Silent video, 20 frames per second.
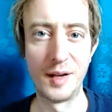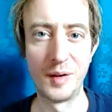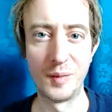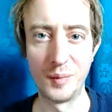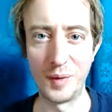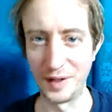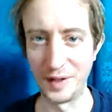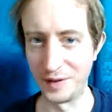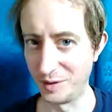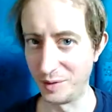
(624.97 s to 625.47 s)

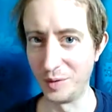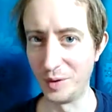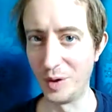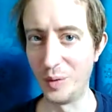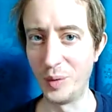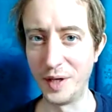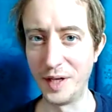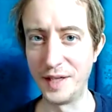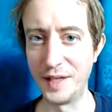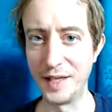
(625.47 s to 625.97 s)
but you know
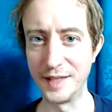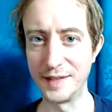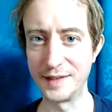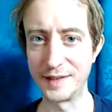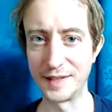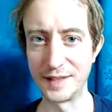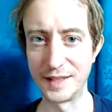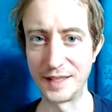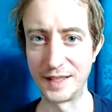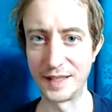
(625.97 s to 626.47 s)
what it is
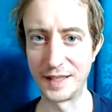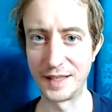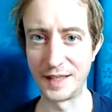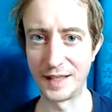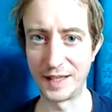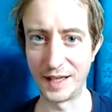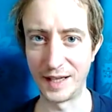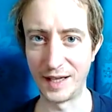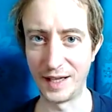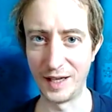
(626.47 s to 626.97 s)

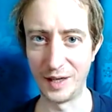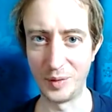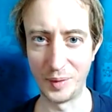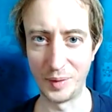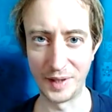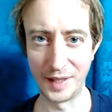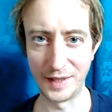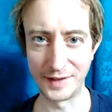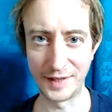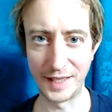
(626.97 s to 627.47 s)

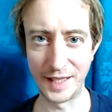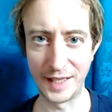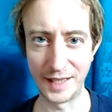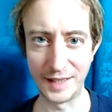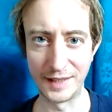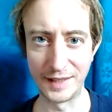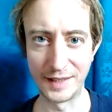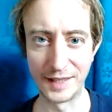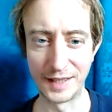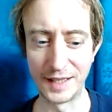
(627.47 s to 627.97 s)
when I say
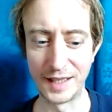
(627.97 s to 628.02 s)
it.